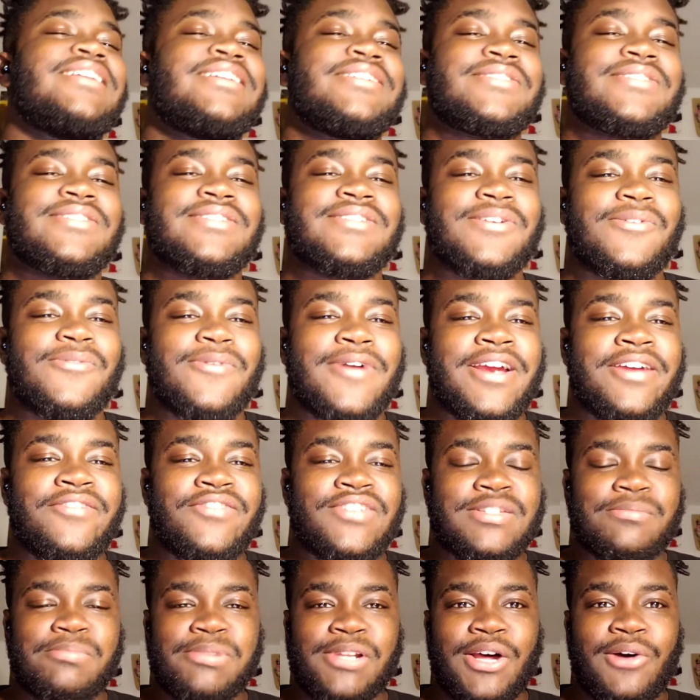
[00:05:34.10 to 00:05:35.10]
this is a
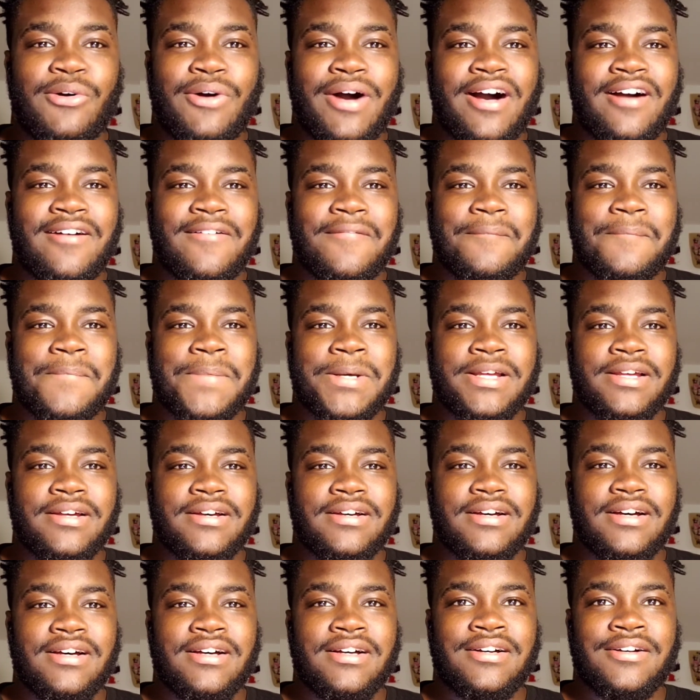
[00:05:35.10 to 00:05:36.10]
Ravens blowout, but
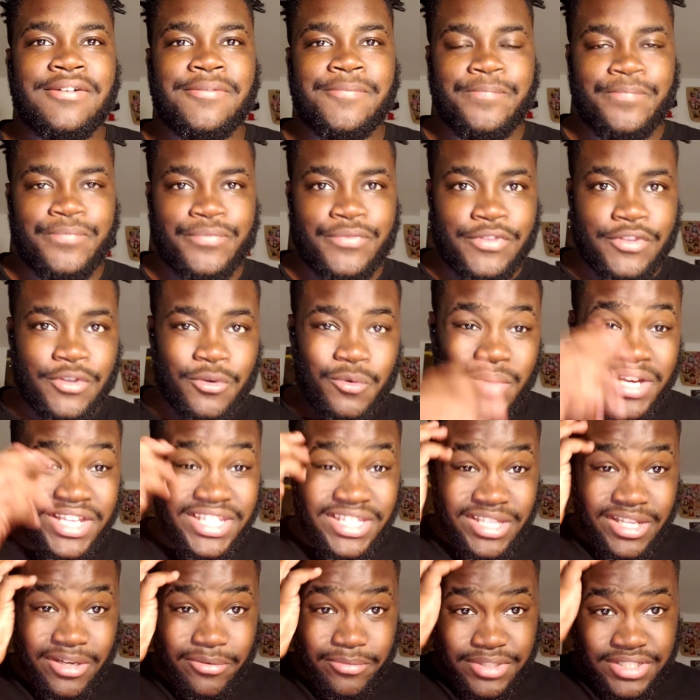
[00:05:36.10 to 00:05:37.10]
the way
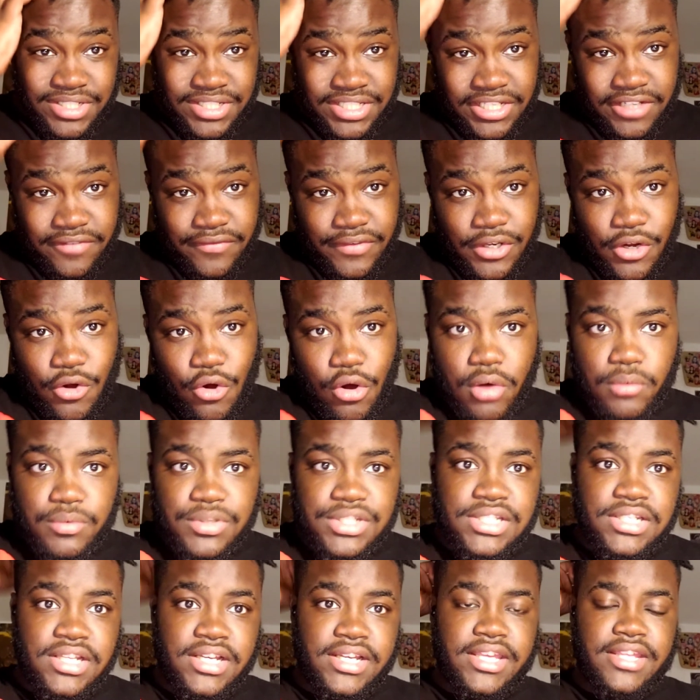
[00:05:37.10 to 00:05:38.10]
that receiving core
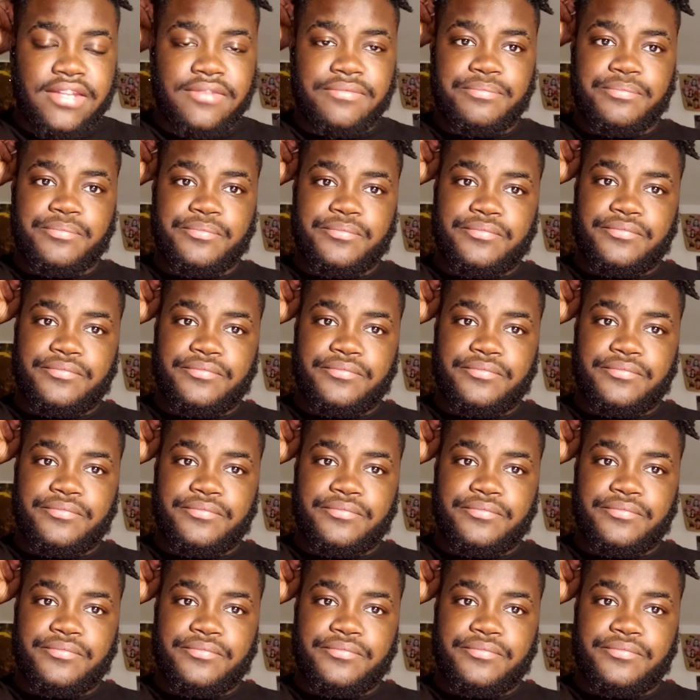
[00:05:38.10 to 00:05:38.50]
was looking,